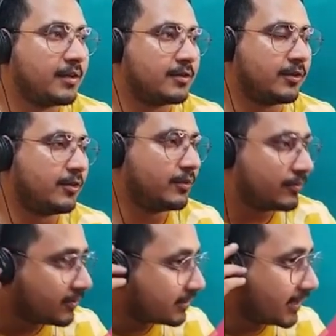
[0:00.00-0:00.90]
So
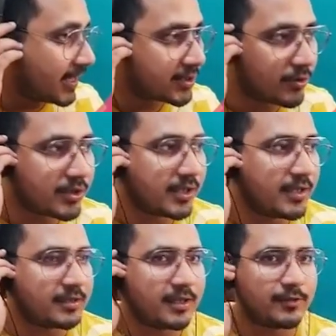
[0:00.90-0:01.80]
the next question
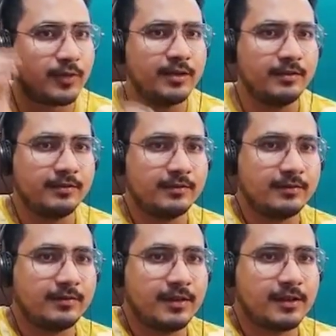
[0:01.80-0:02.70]
is this one.
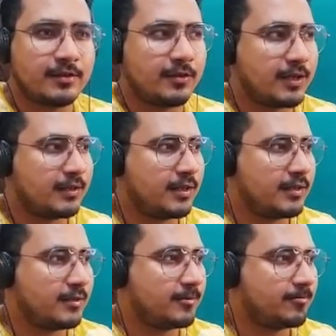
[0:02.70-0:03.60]
Let's look at that.